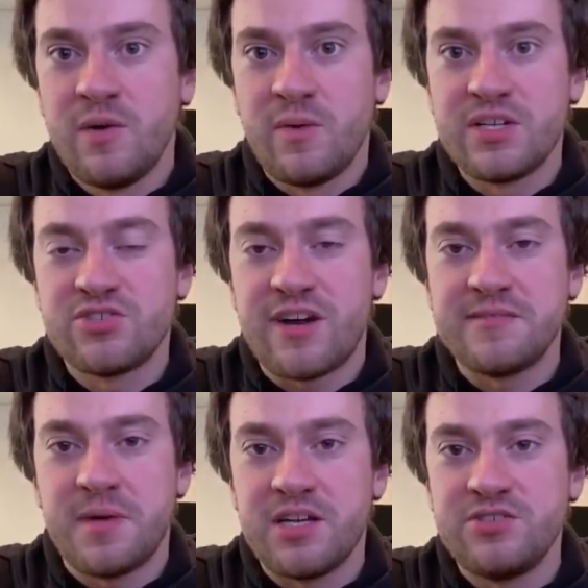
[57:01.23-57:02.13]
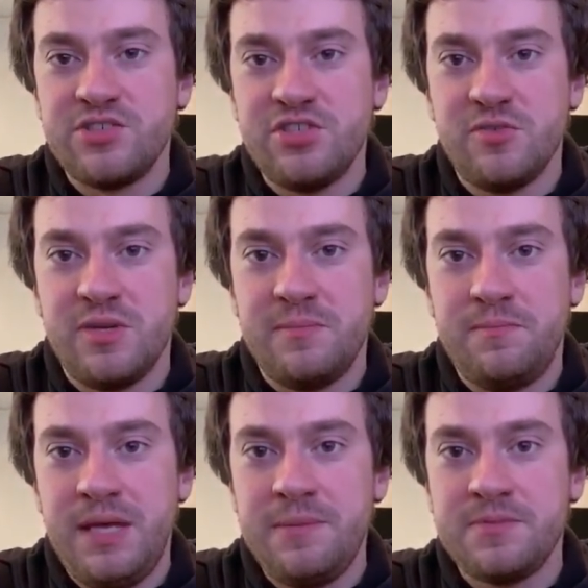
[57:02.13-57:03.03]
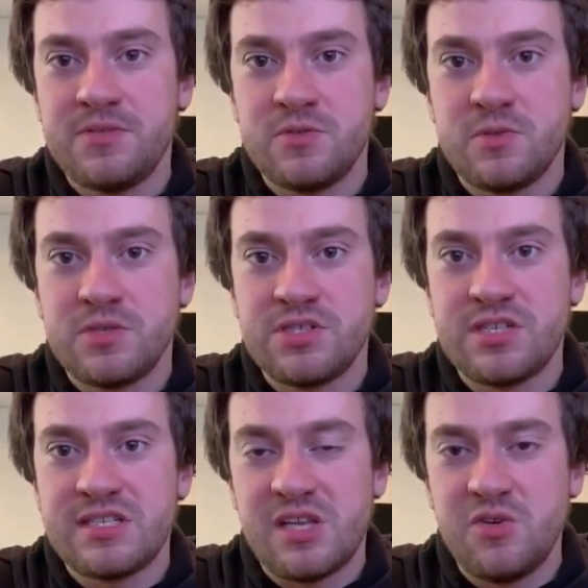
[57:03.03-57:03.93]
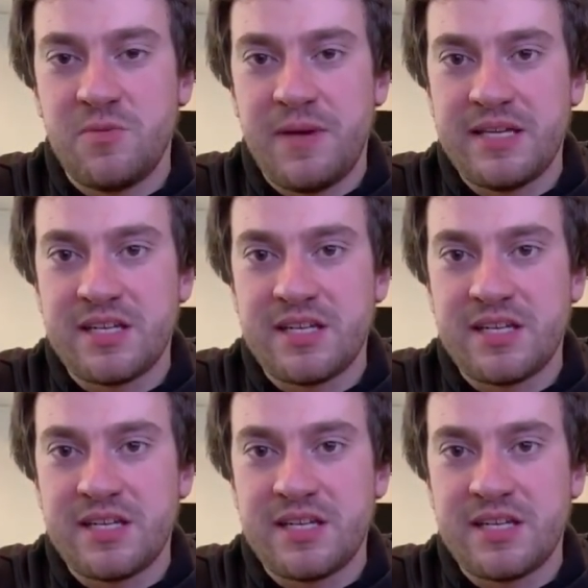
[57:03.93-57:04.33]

What does driver monitoring do? It beeps or does it tell you to pay